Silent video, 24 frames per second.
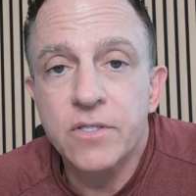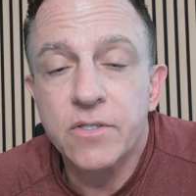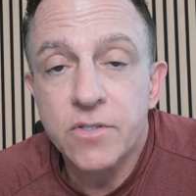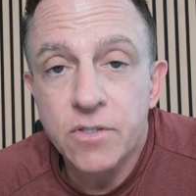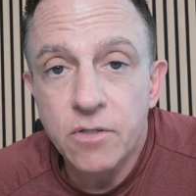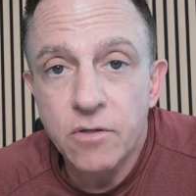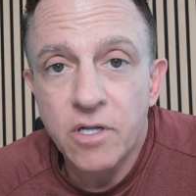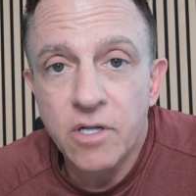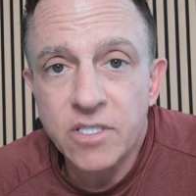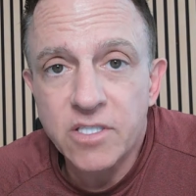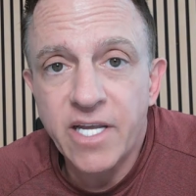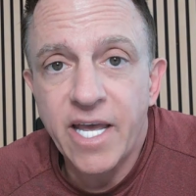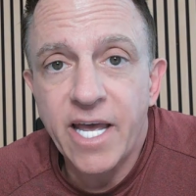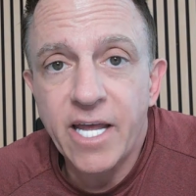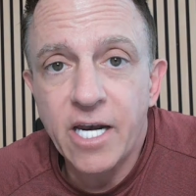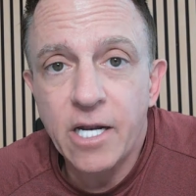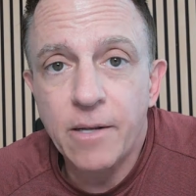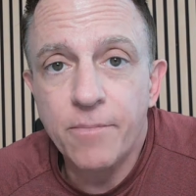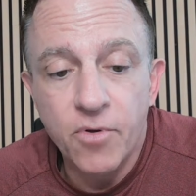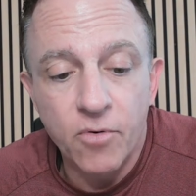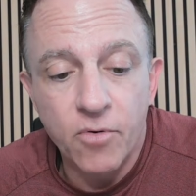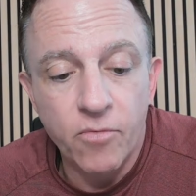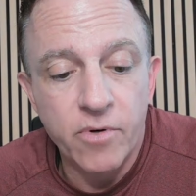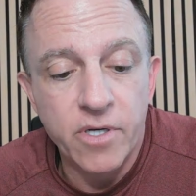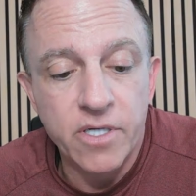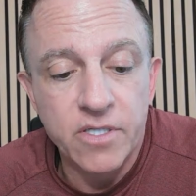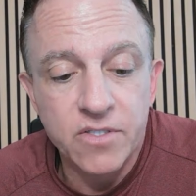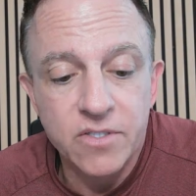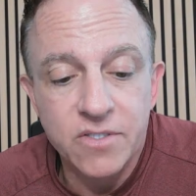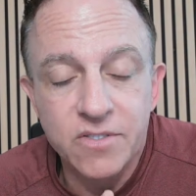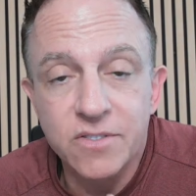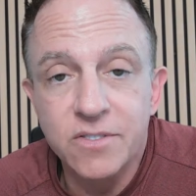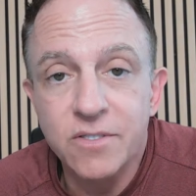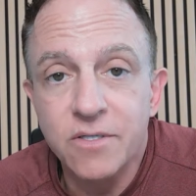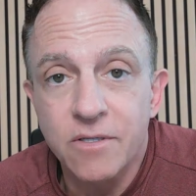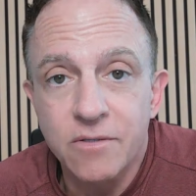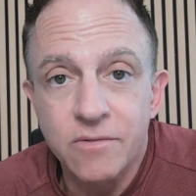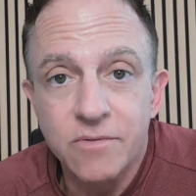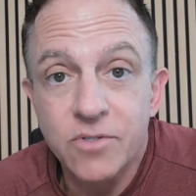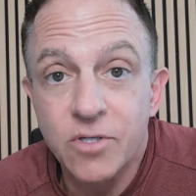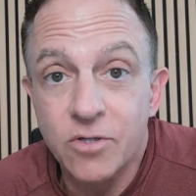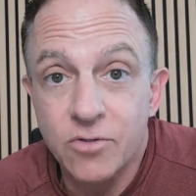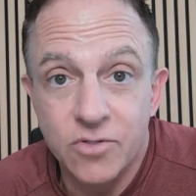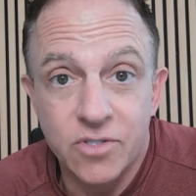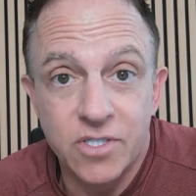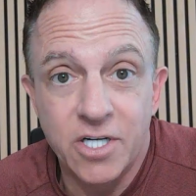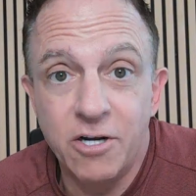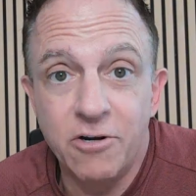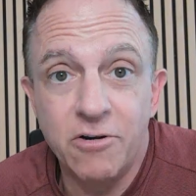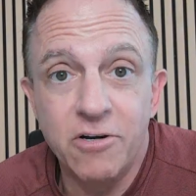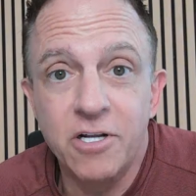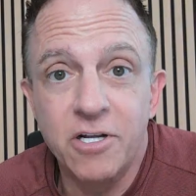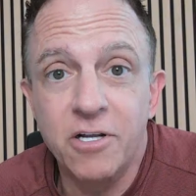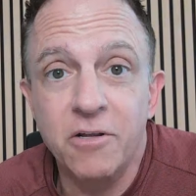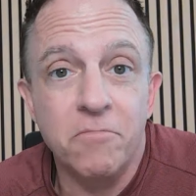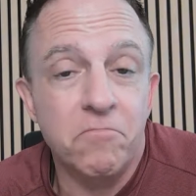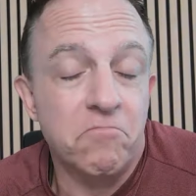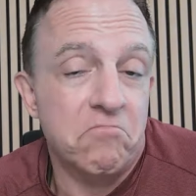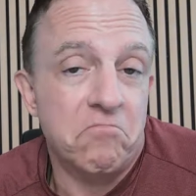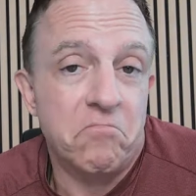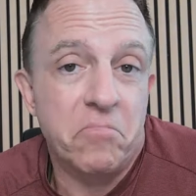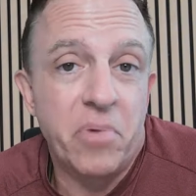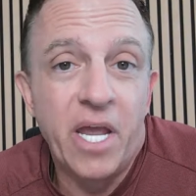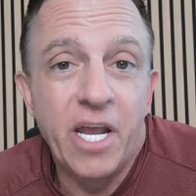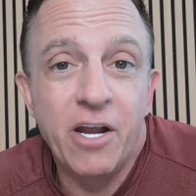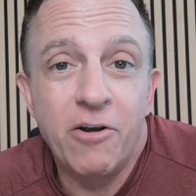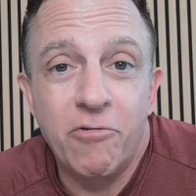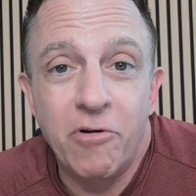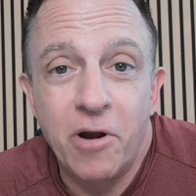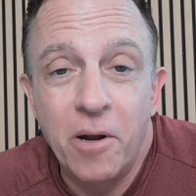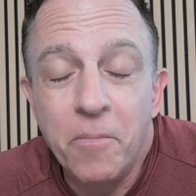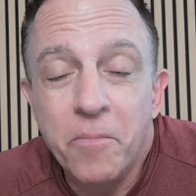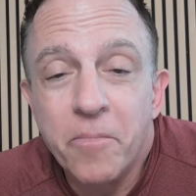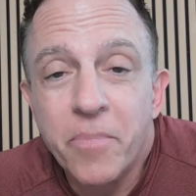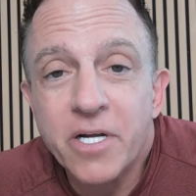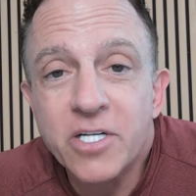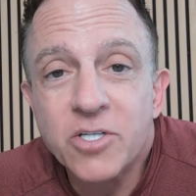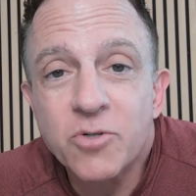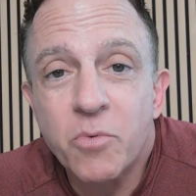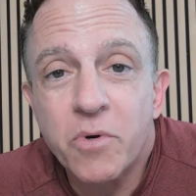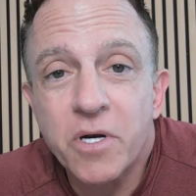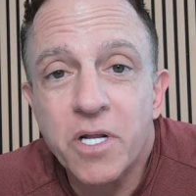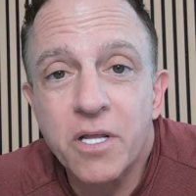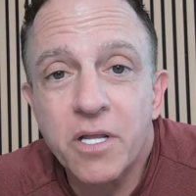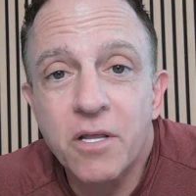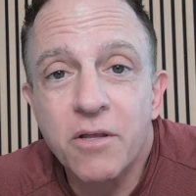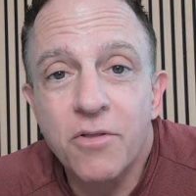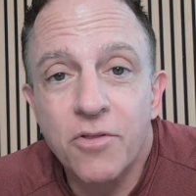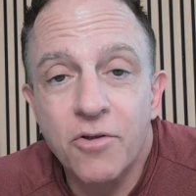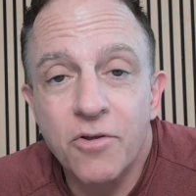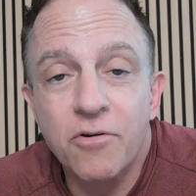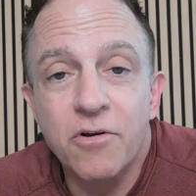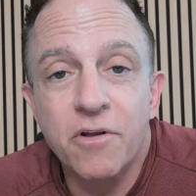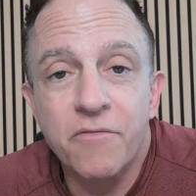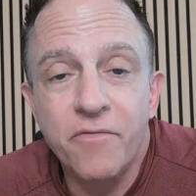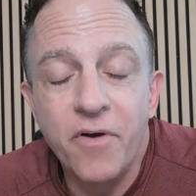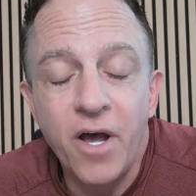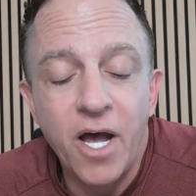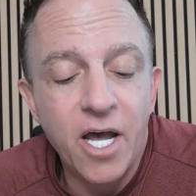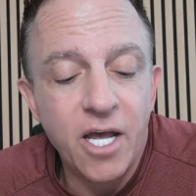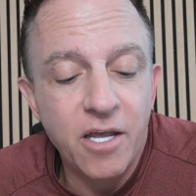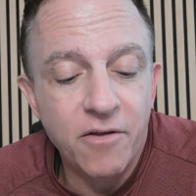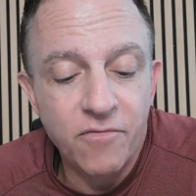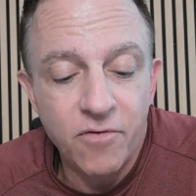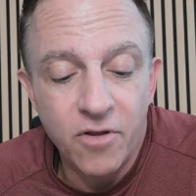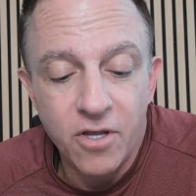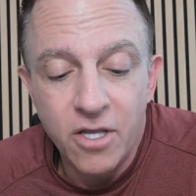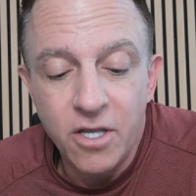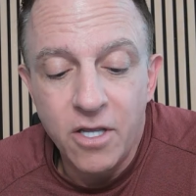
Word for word: So, let's add up the risks Social Security bankrupt by 2035.